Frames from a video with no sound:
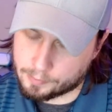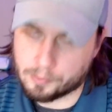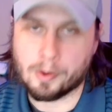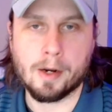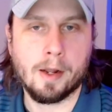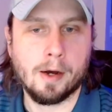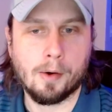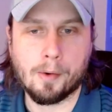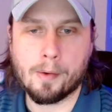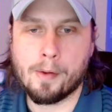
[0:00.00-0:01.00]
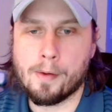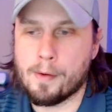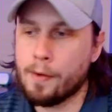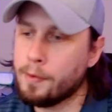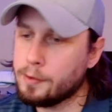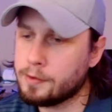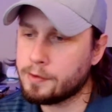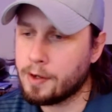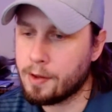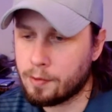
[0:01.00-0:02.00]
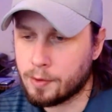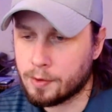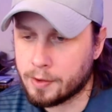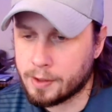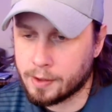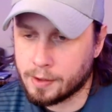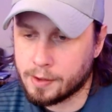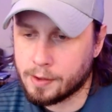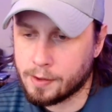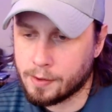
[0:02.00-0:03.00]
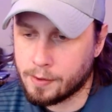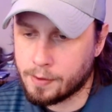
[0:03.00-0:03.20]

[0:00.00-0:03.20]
for right now, we'll just kind of throw a link in here.